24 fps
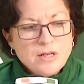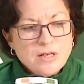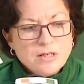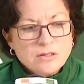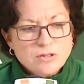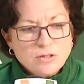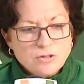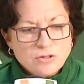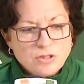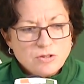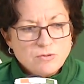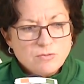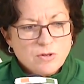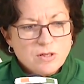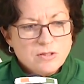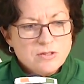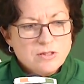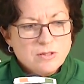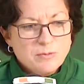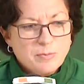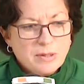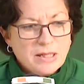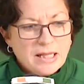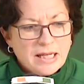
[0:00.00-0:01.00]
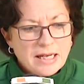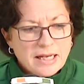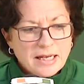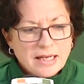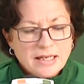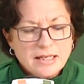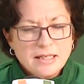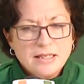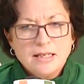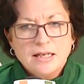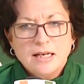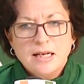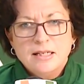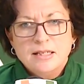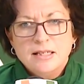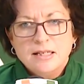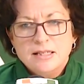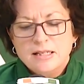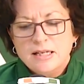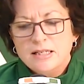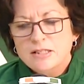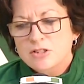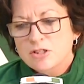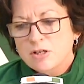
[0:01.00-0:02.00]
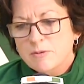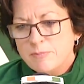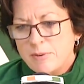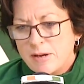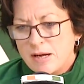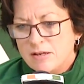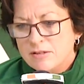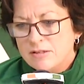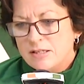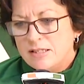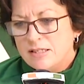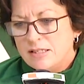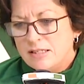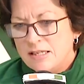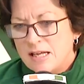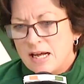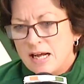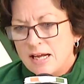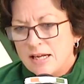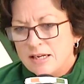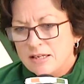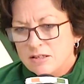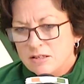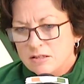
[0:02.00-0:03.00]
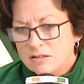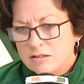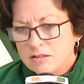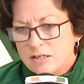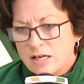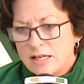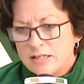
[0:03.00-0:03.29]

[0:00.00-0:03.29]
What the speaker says: So she runs the play, and then they jump out, and they deny her,